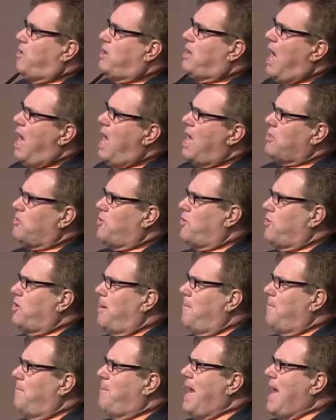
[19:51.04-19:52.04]
got to
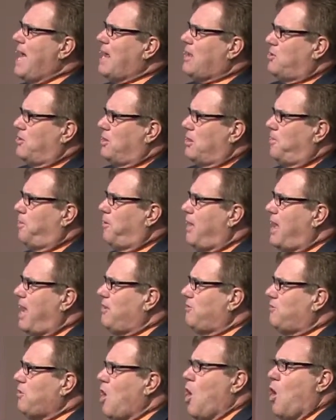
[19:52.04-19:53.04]
come back to the
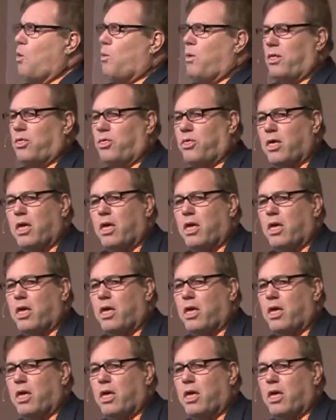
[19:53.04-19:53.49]
place where,